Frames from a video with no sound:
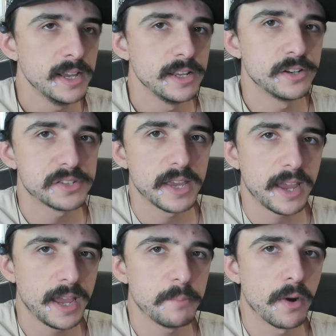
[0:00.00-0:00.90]
You just like,
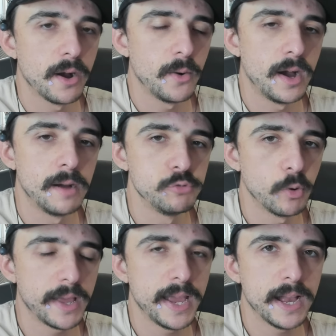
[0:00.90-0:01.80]
hey, bro, uh, do you
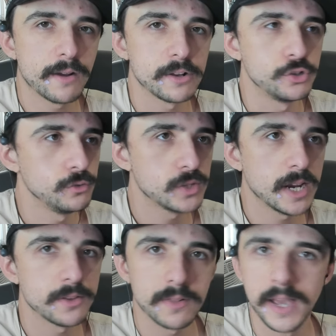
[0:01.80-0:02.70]
want to hang out on Tuesday?
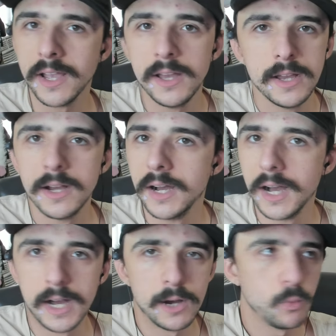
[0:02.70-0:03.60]
And they're like,
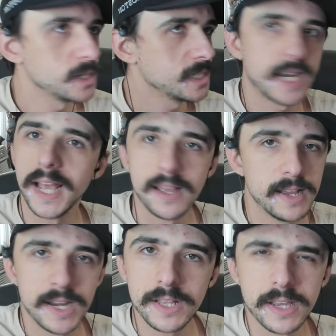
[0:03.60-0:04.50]
uh, what's today?
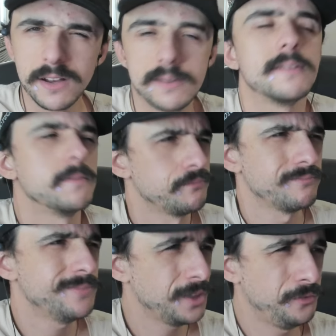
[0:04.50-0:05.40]
And you're like,
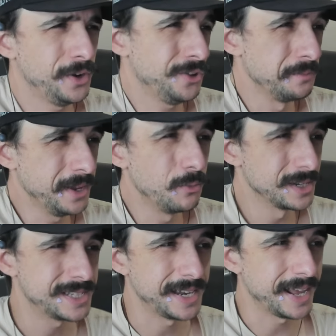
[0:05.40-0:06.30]
the fuck you mean
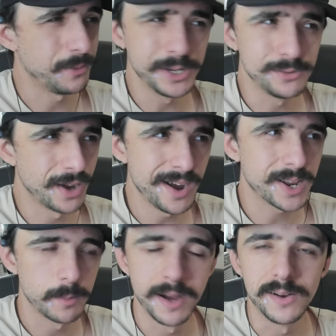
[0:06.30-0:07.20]
what's today? What are you
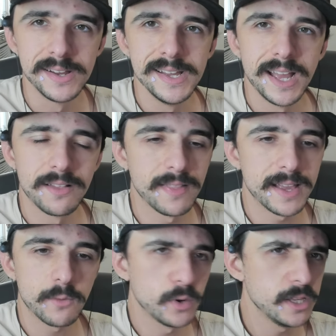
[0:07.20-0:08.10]
talking about? And
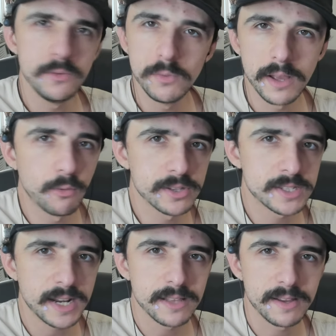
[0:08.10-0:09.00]
like, what do you like? What's
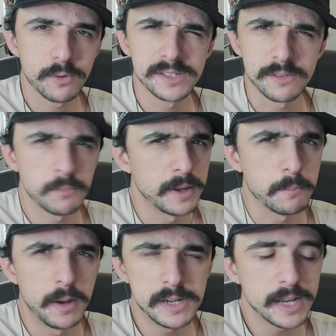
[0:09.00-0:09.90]
today? Like, what is it? Like
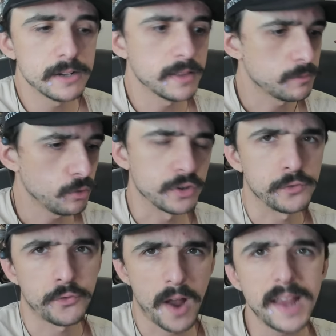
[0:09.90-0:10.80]
Monday? And you're like, bro, it's
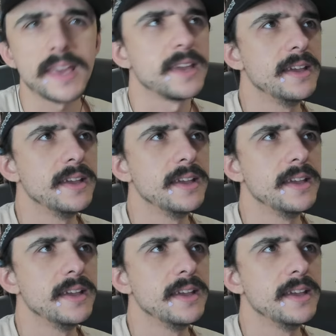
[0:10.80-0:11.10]
Friday.